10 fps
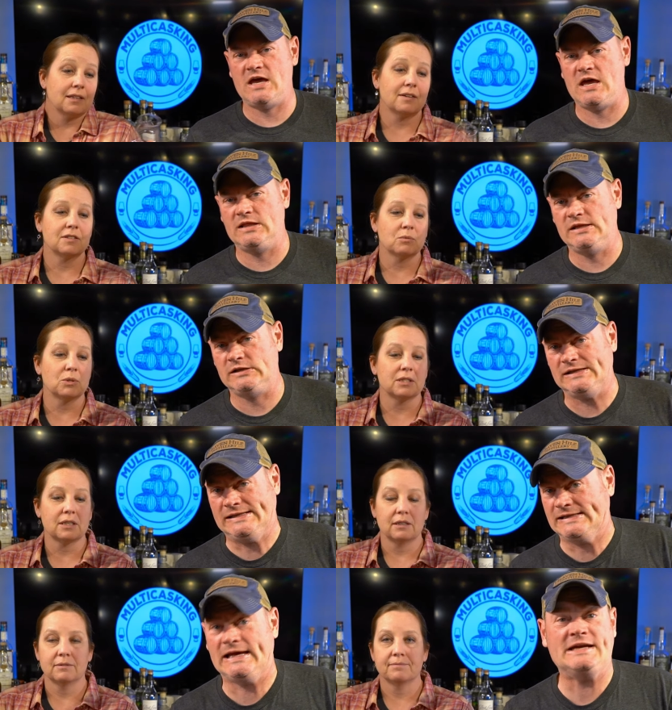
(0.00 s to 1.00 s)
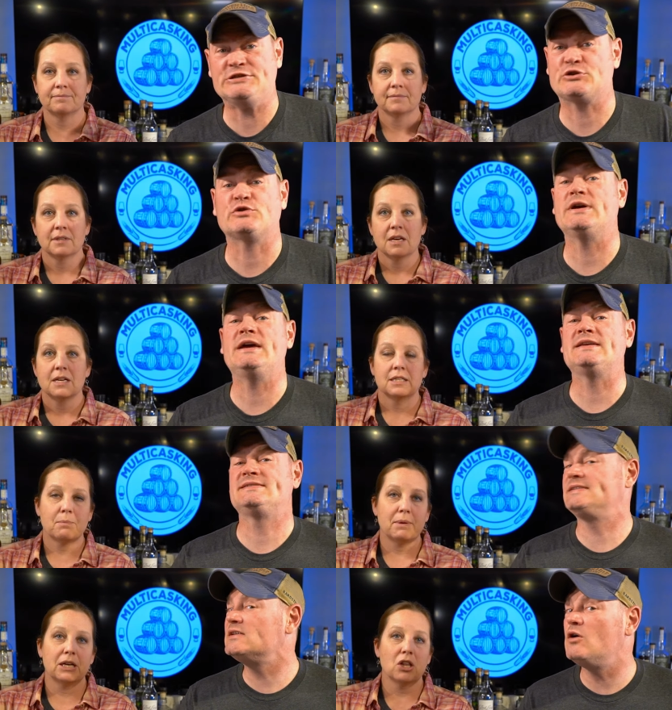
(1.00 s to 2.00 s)
Speaker 1: to
Speaker 2: have a little whiskey. Elijah Craig
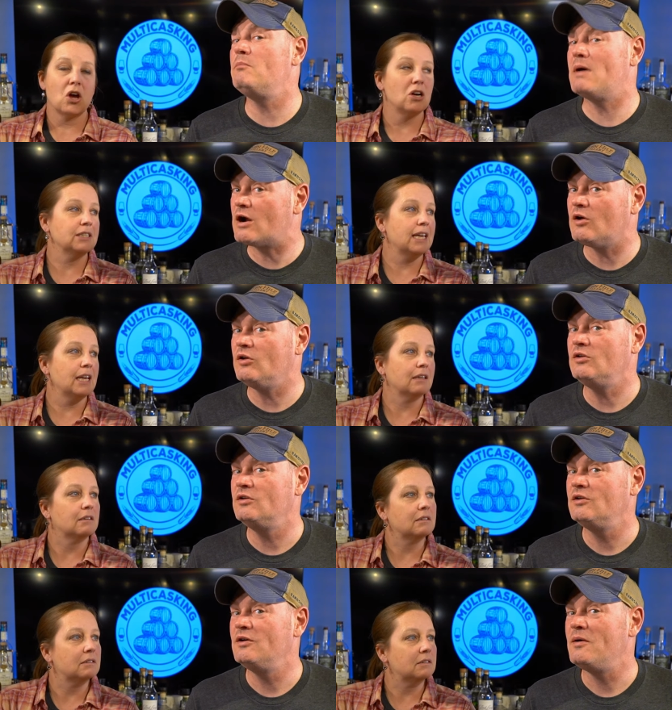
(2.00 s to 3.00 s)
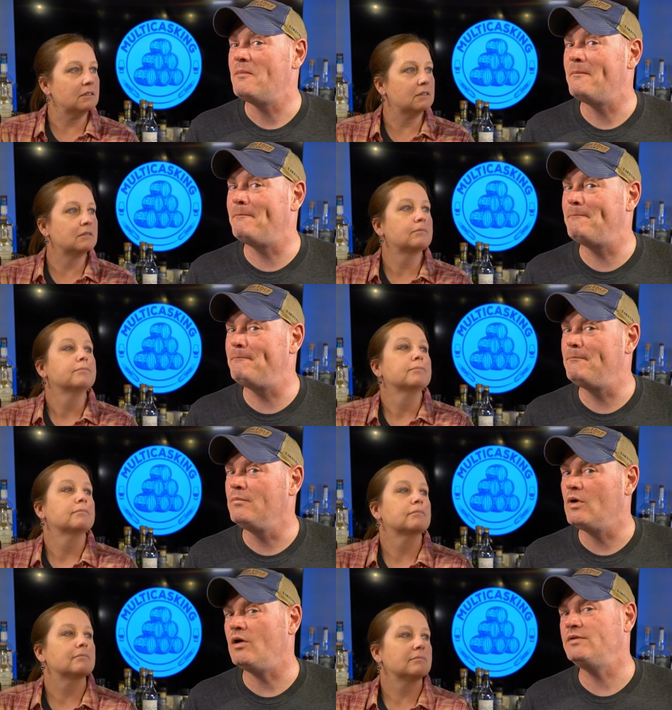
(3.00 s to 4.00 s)
Speaker 1: single barrel. Day.
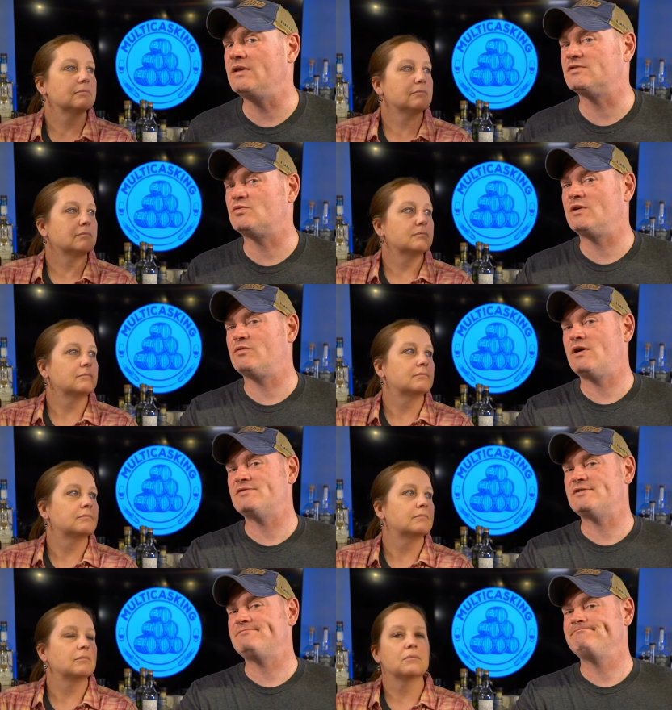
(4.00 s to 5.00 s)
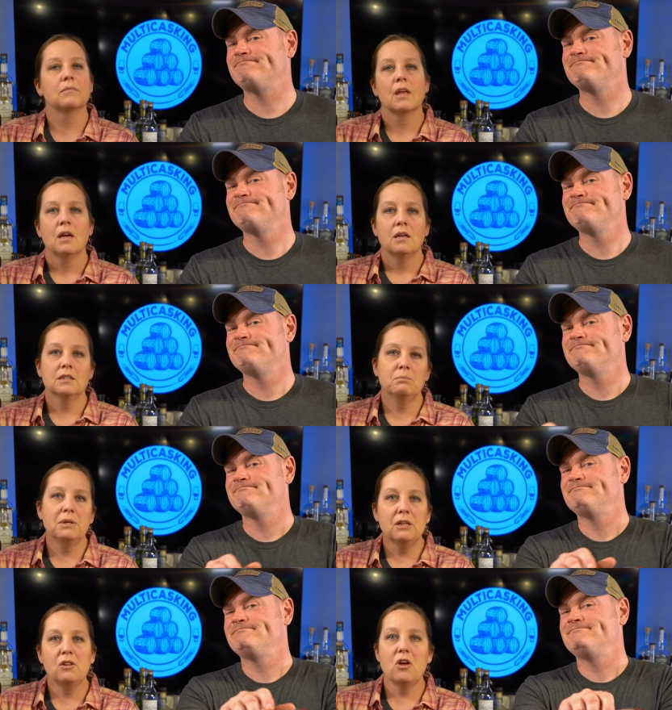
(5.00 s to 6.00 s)
Speaker 2: All days are twenty-four hours. It's
Speaker 1: been
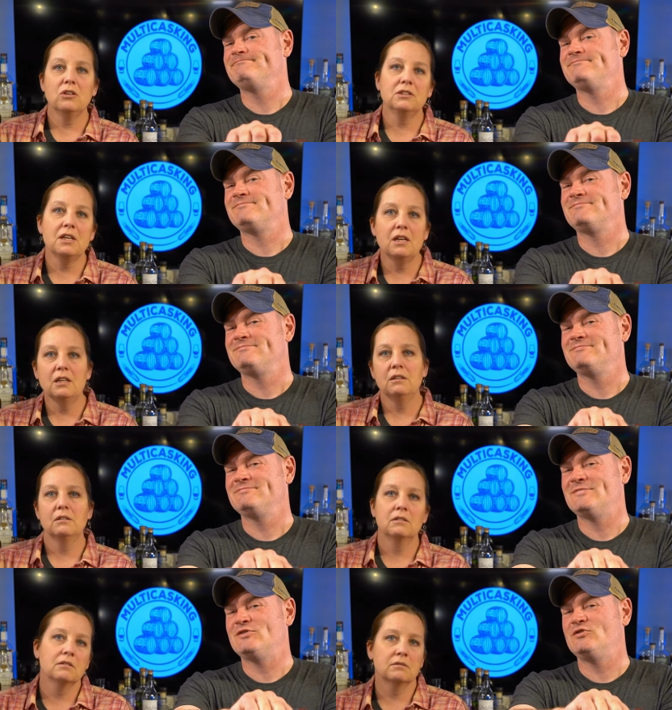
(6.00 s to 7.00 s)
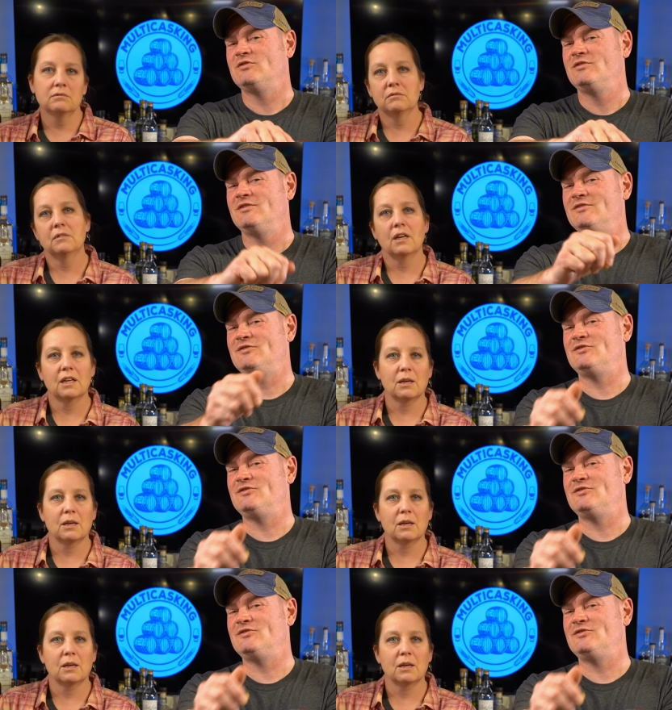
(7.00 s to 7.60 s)
a long day. I can't